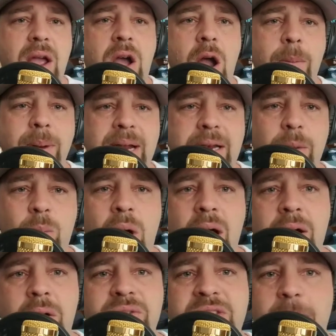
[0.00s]
carbonated
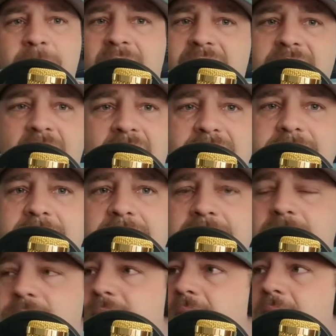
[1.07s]
water or something like that, because I
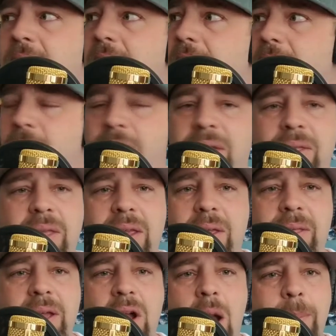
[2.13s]
think those,
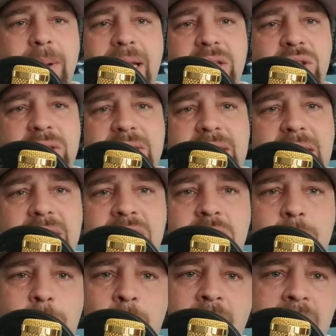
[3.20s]
the carbonation's getting
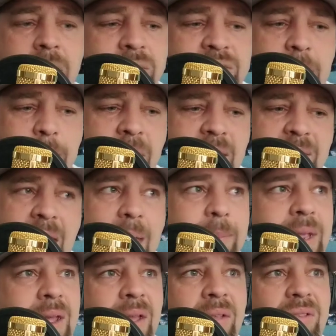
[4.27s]
to your brain or something like that,
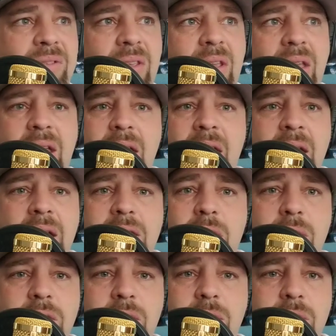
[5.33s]
because
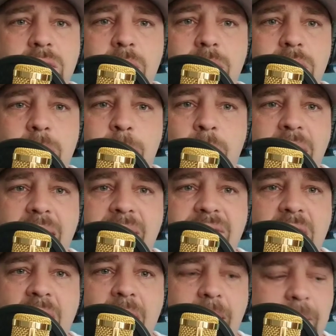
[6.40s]
your brain
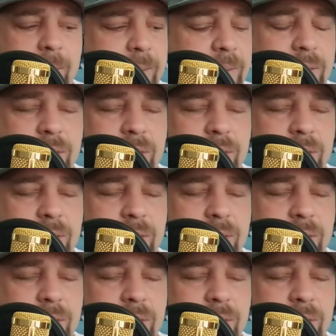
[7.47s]
has got